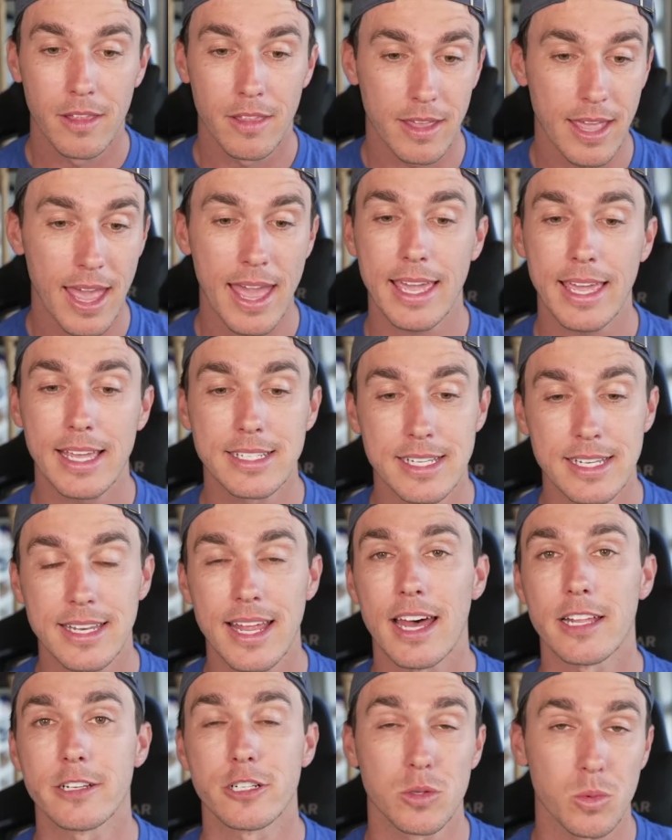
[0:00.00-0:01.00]
The Yankees and
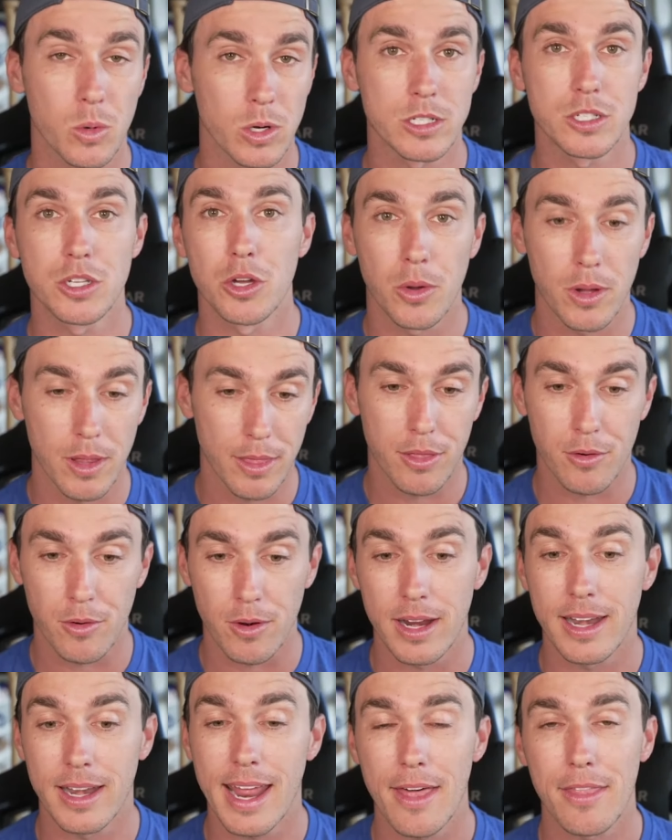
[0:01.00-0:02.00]
Dodgers were
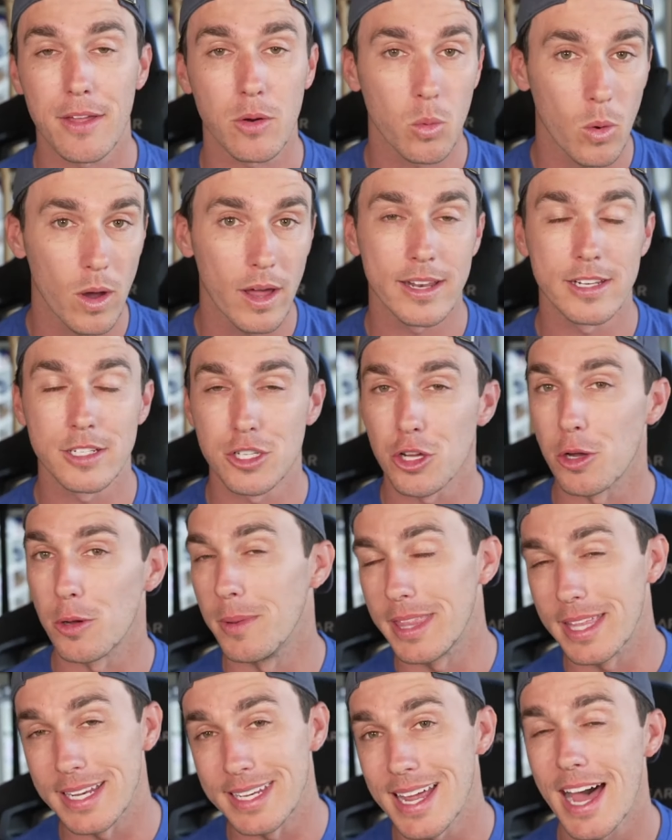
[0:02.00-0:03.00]
2-3. Now they're 1-2,
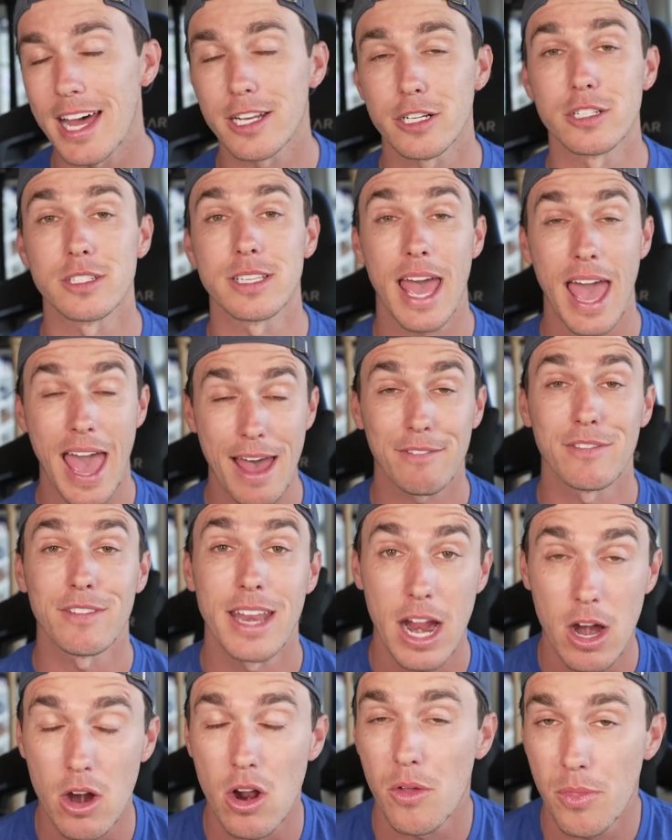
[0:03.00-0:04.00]
but the Dodgers have
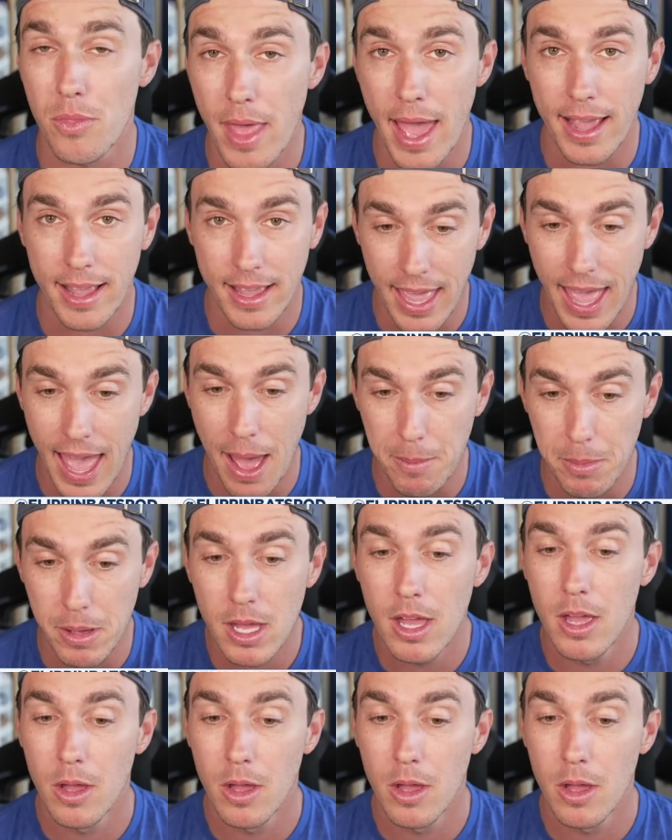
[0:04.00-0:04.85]
narrowed that gap